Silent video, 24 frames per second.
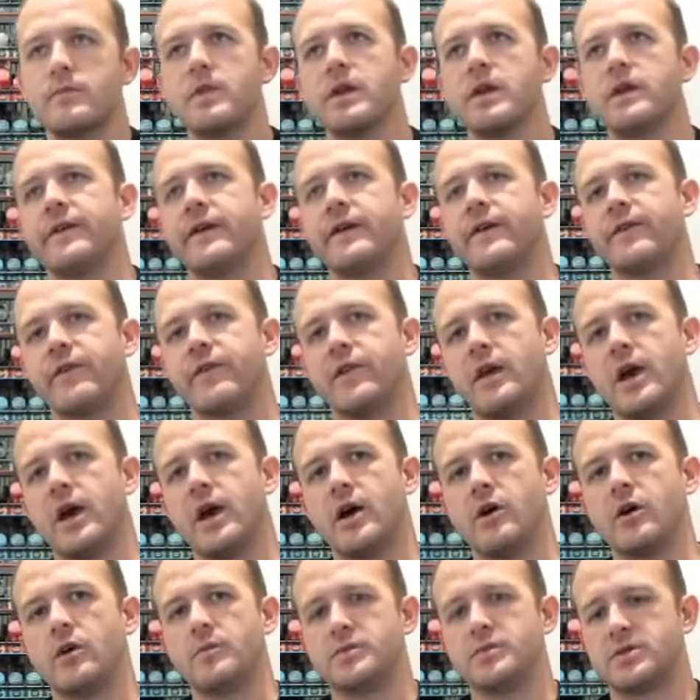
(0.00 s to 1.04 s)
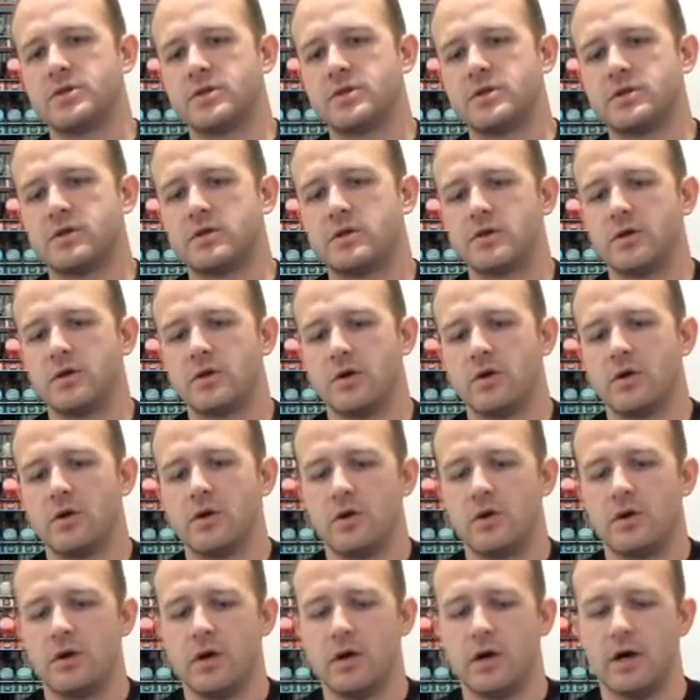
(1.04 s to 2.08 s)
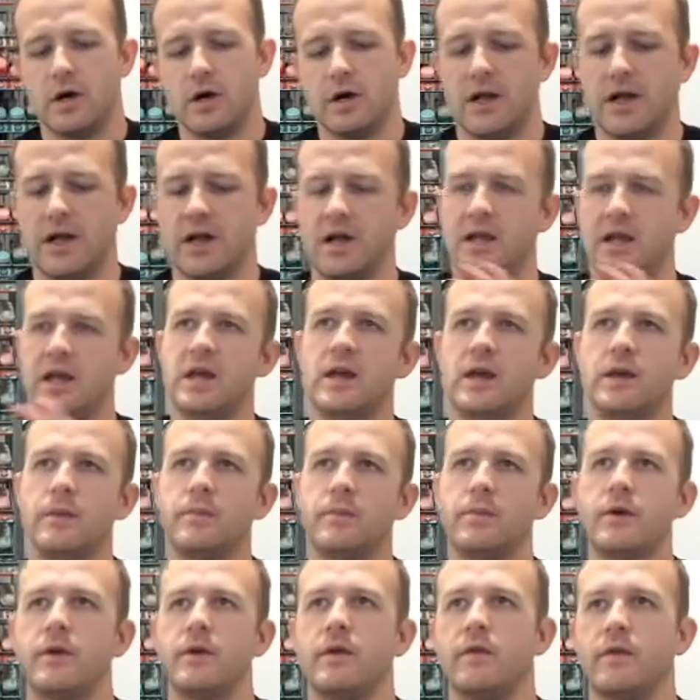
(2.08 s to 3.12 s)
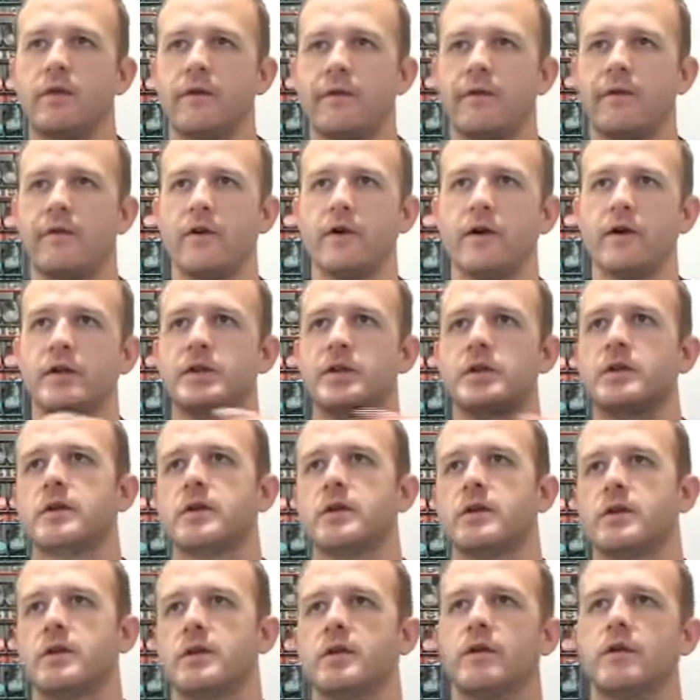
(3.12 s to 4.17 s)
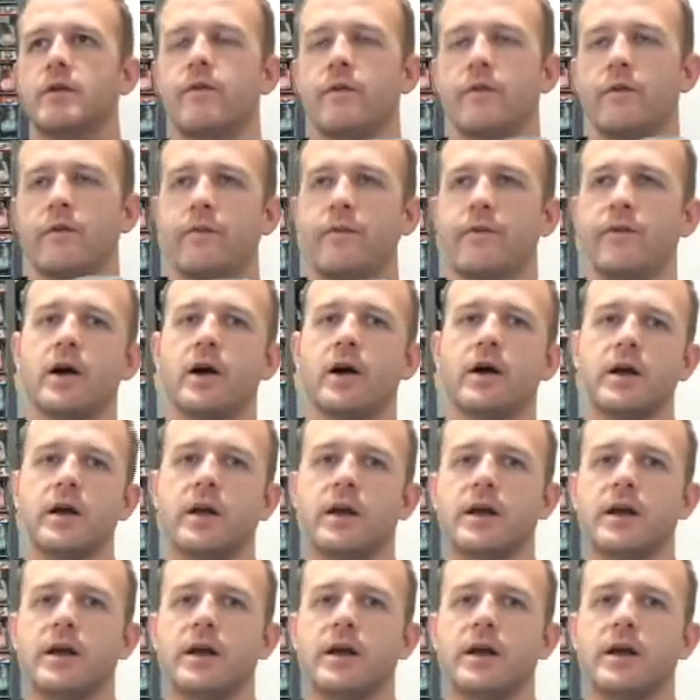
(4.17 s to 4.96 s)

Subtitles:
definitely helps kind of keep the front from fogging.